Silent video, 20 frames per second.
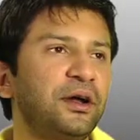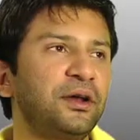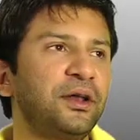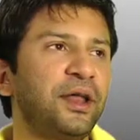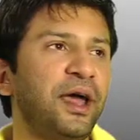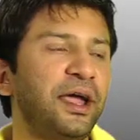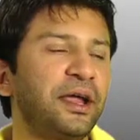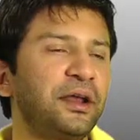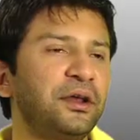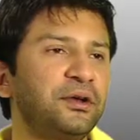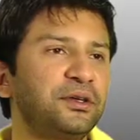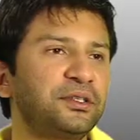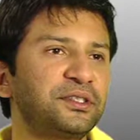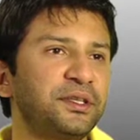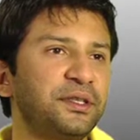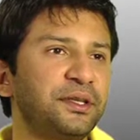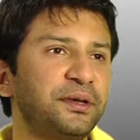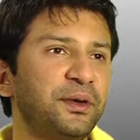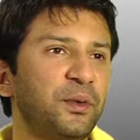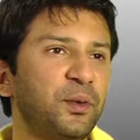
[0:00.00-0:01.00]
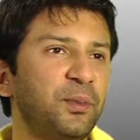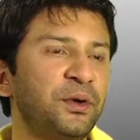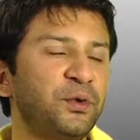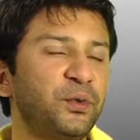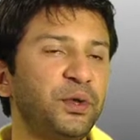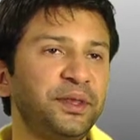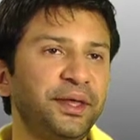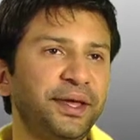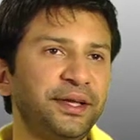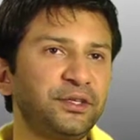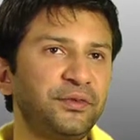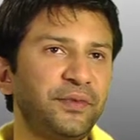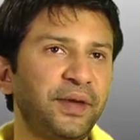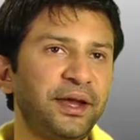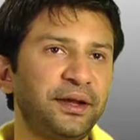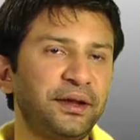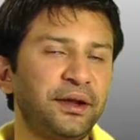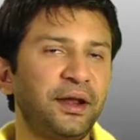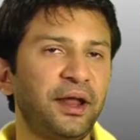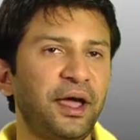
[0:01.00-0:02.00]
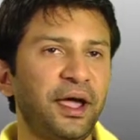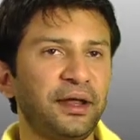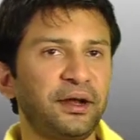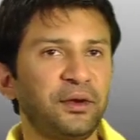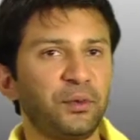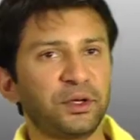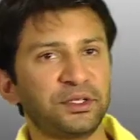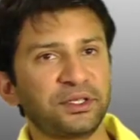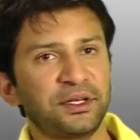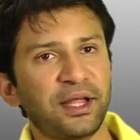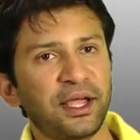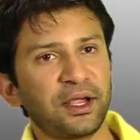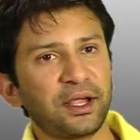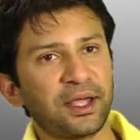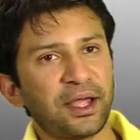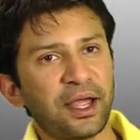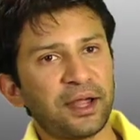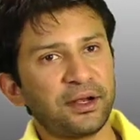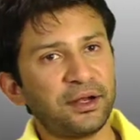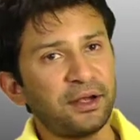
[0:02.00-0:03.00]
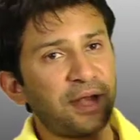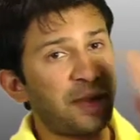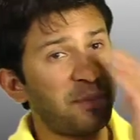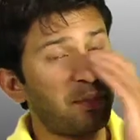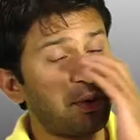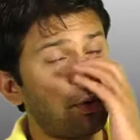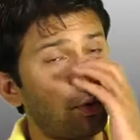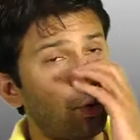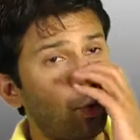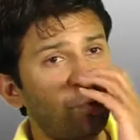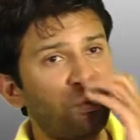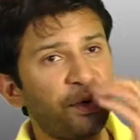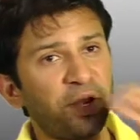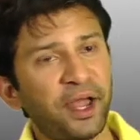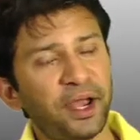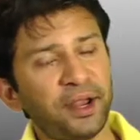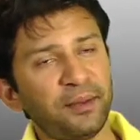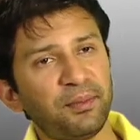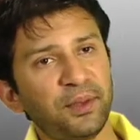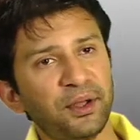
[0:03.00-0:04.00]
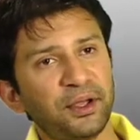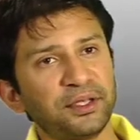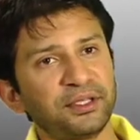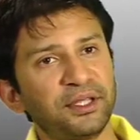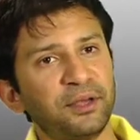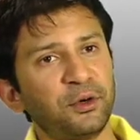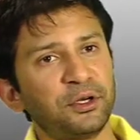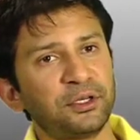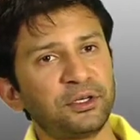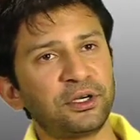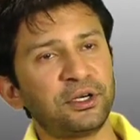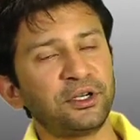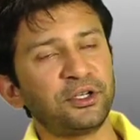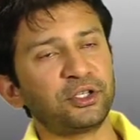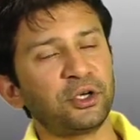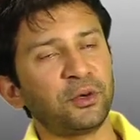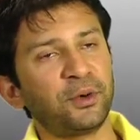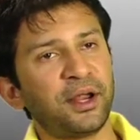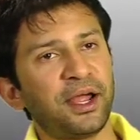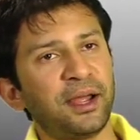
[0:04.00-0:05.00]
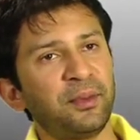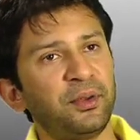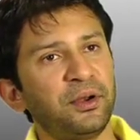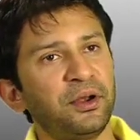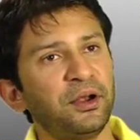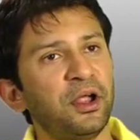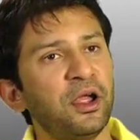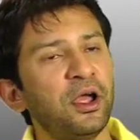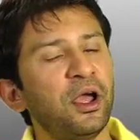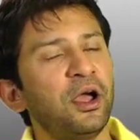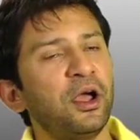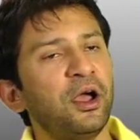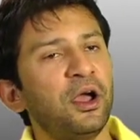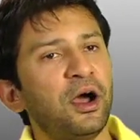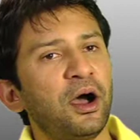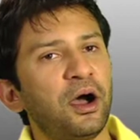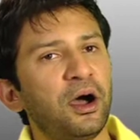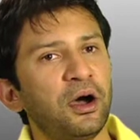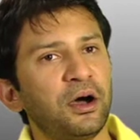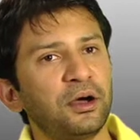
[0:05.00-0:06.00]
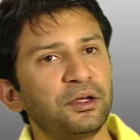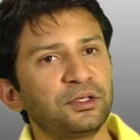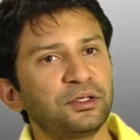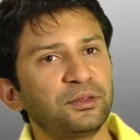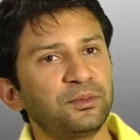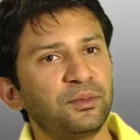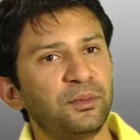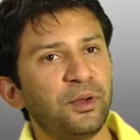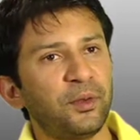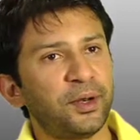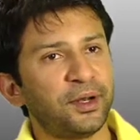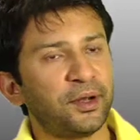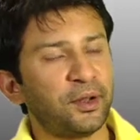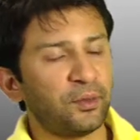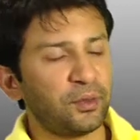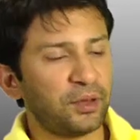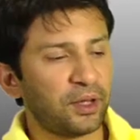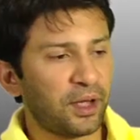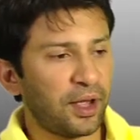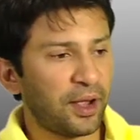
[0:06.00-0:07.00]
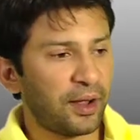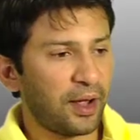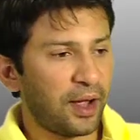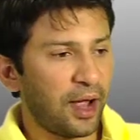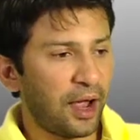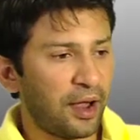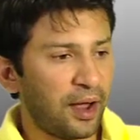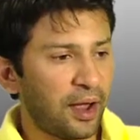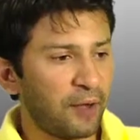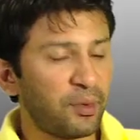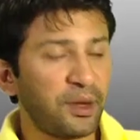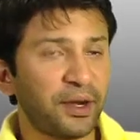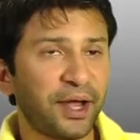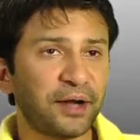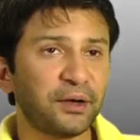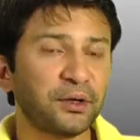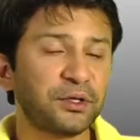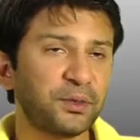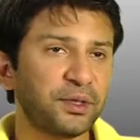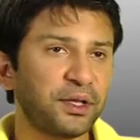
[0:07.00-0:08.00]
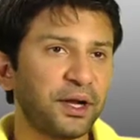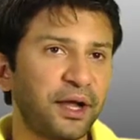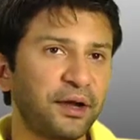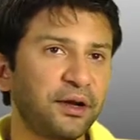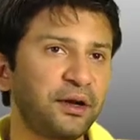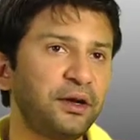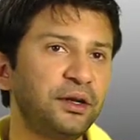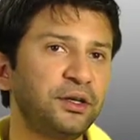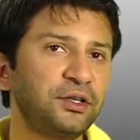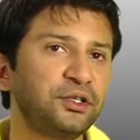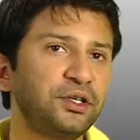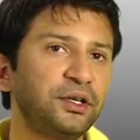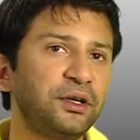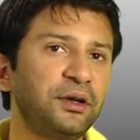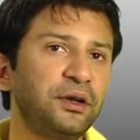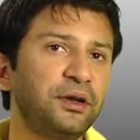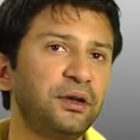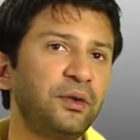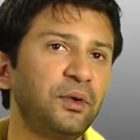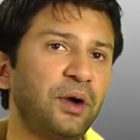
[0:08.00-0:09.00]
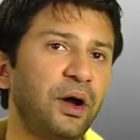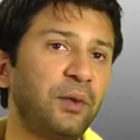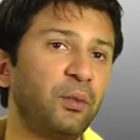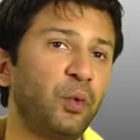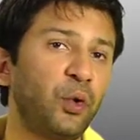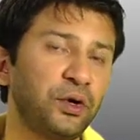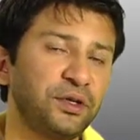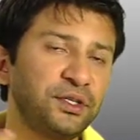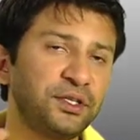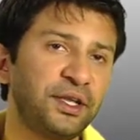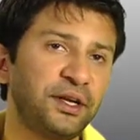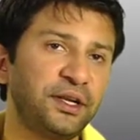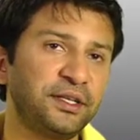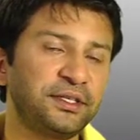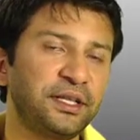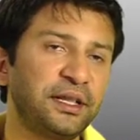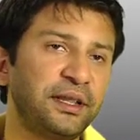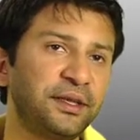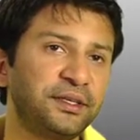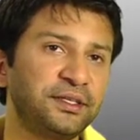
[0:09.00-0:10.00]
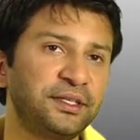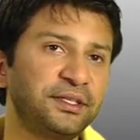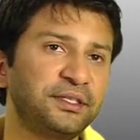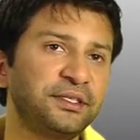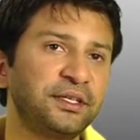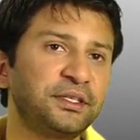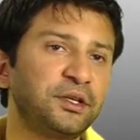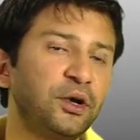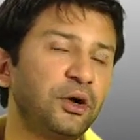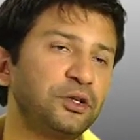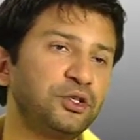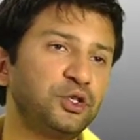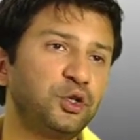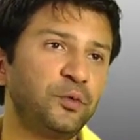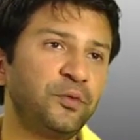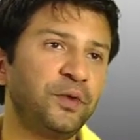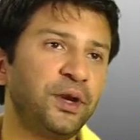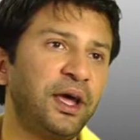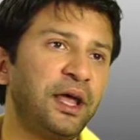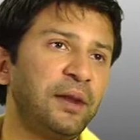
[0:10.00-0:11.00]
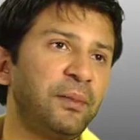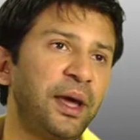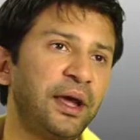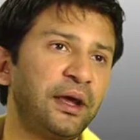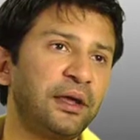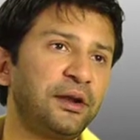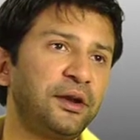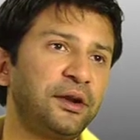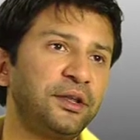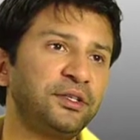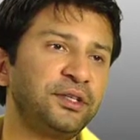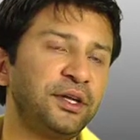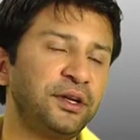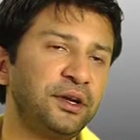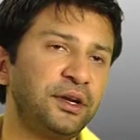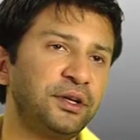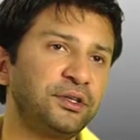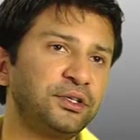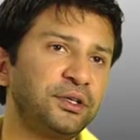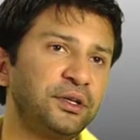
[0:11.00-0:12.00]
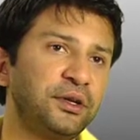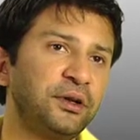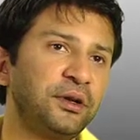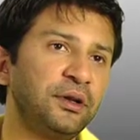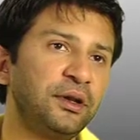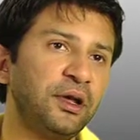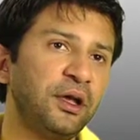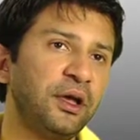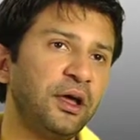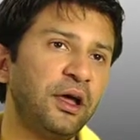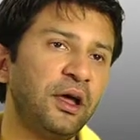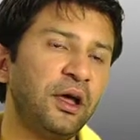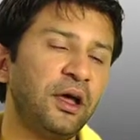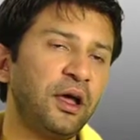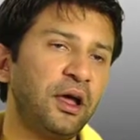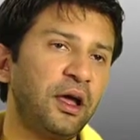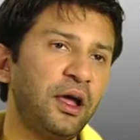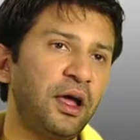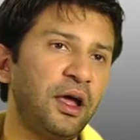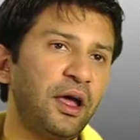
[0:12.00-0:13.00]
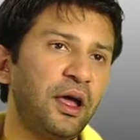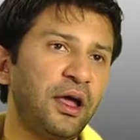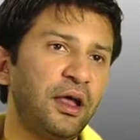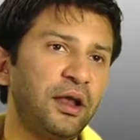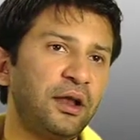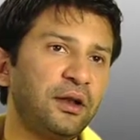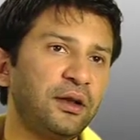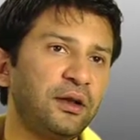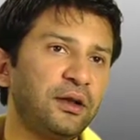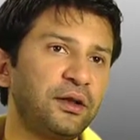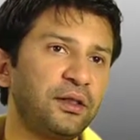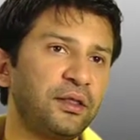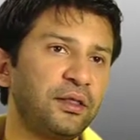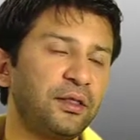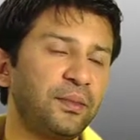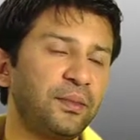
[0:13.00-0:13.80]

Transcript: diagnosed, I think, between the age of 8 and 9. It wasn't like it didn't happen overnight because they weren't really sure what happened. I've been diagnosed with an eye condition. I was, and it still exists. It's called juvenile macular degeneration. And